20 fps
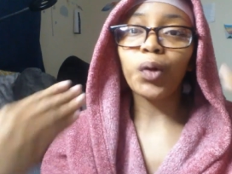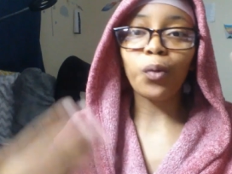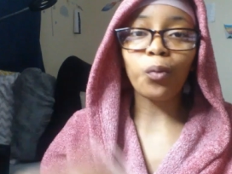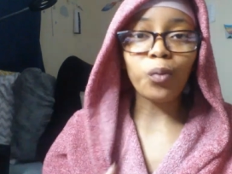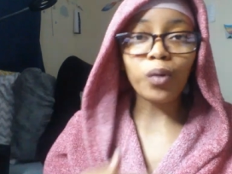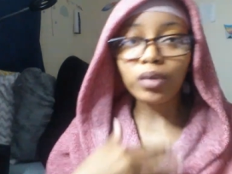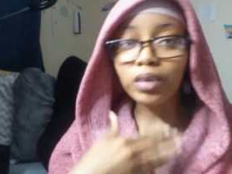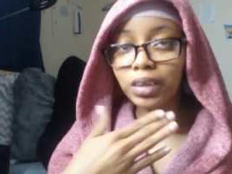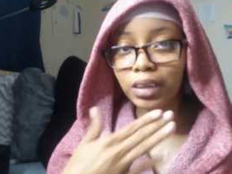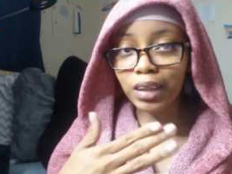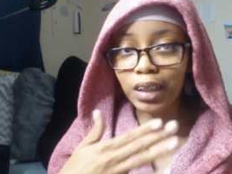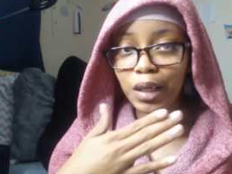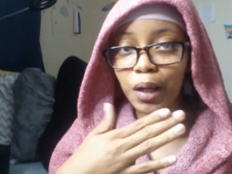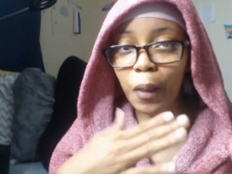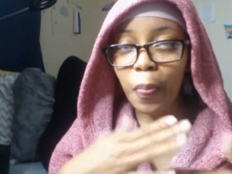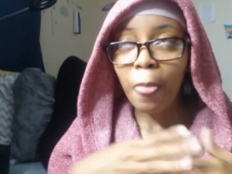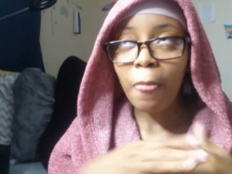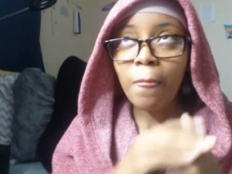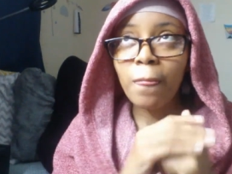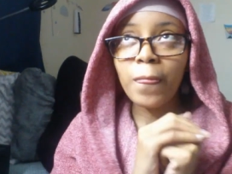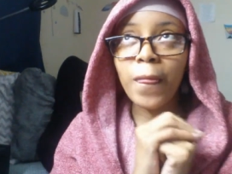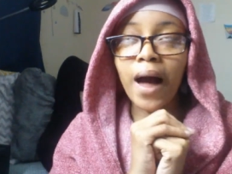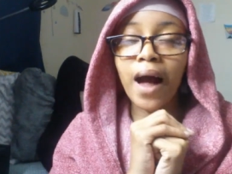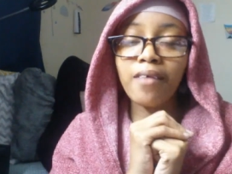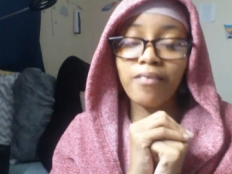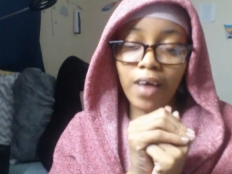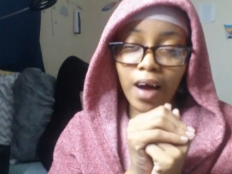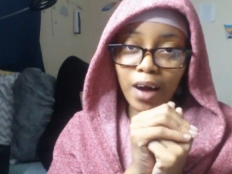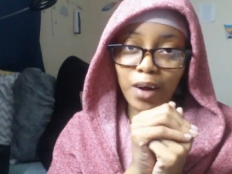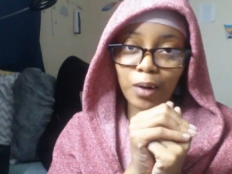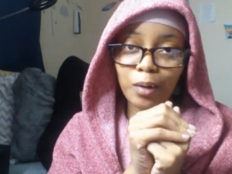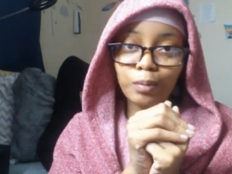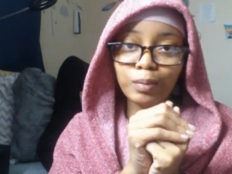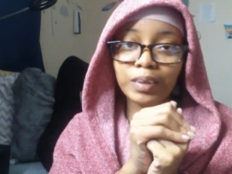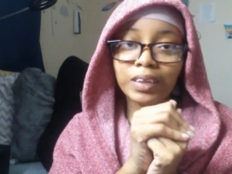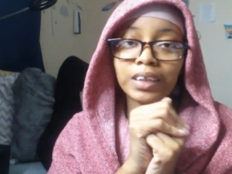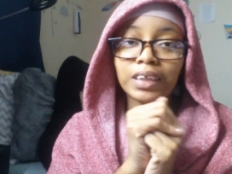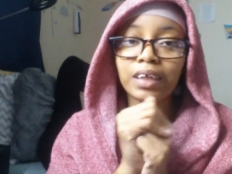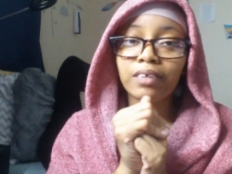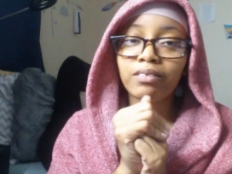we'll see. I have high
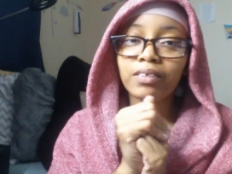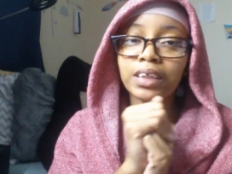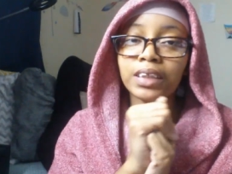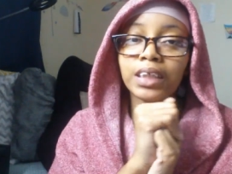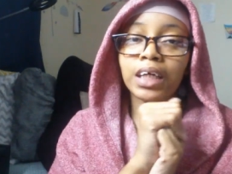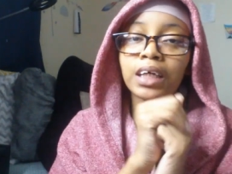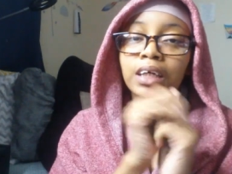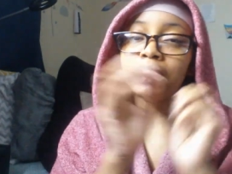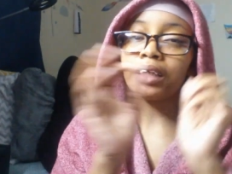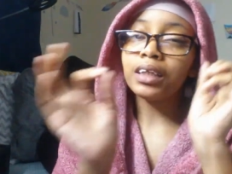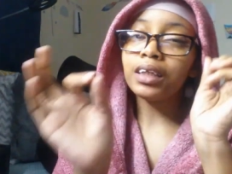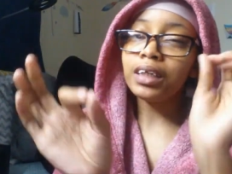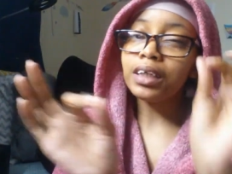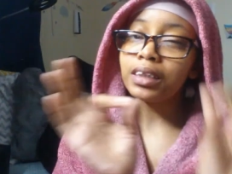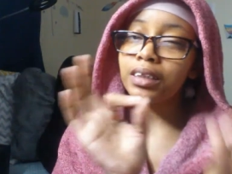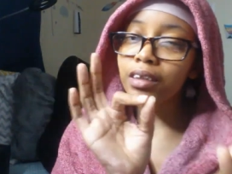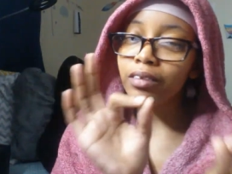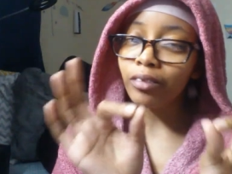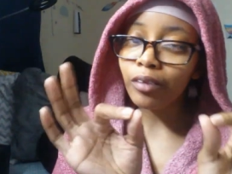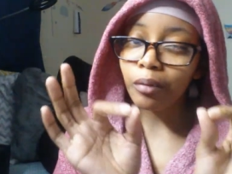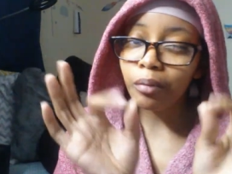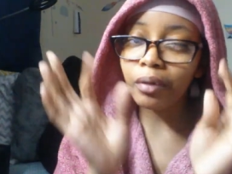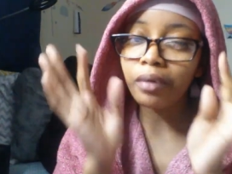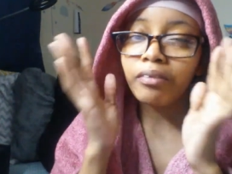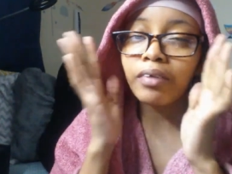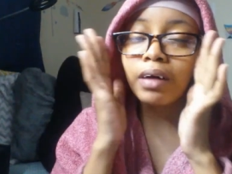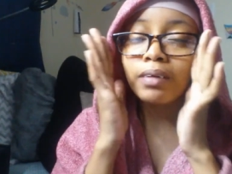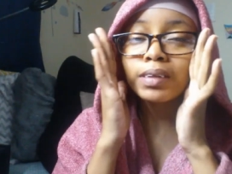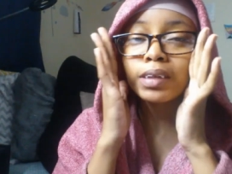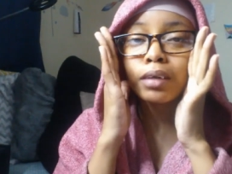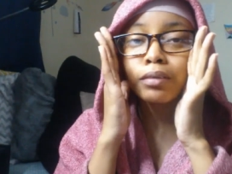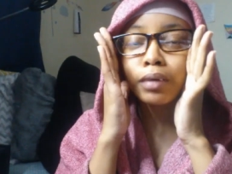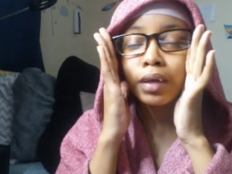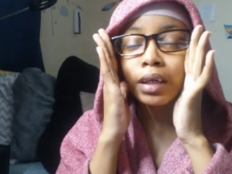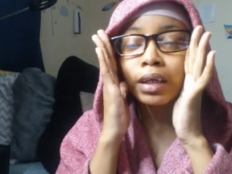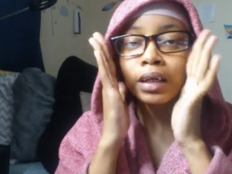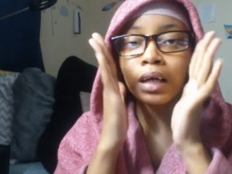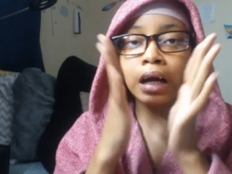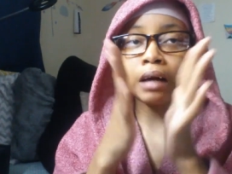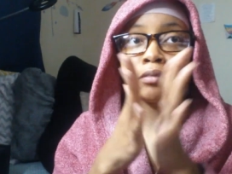hopes to give this at least a 4.5 star
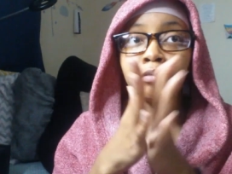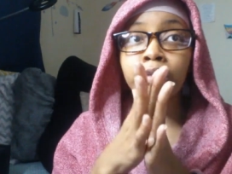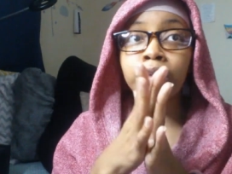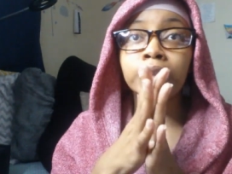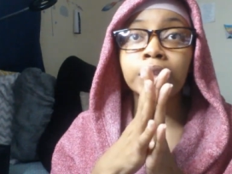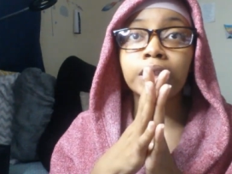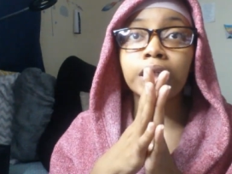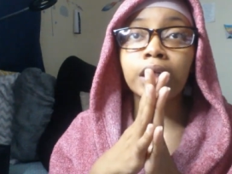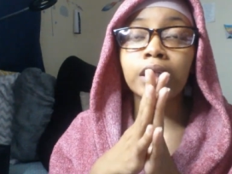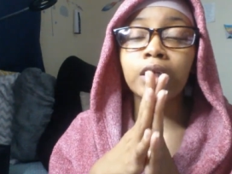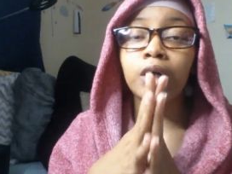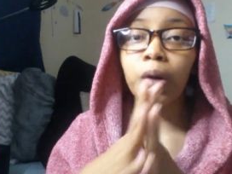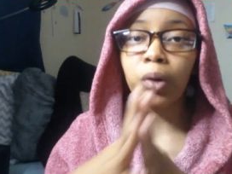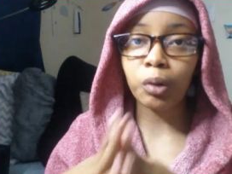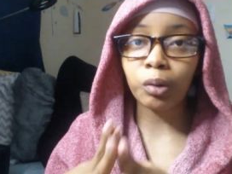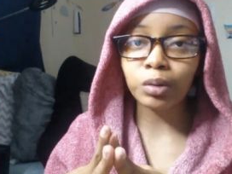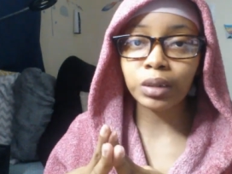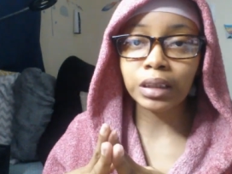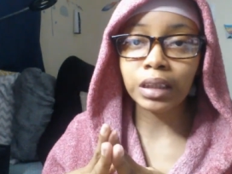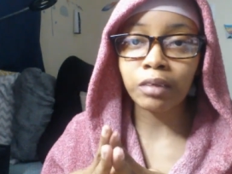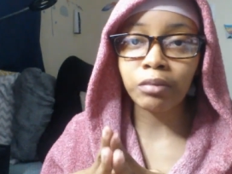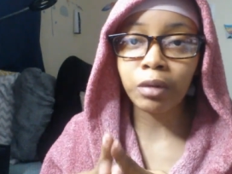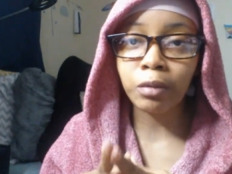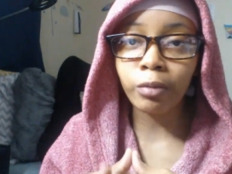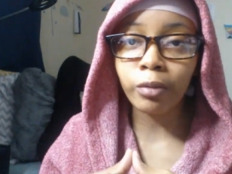rating. I've been seeing the quotes that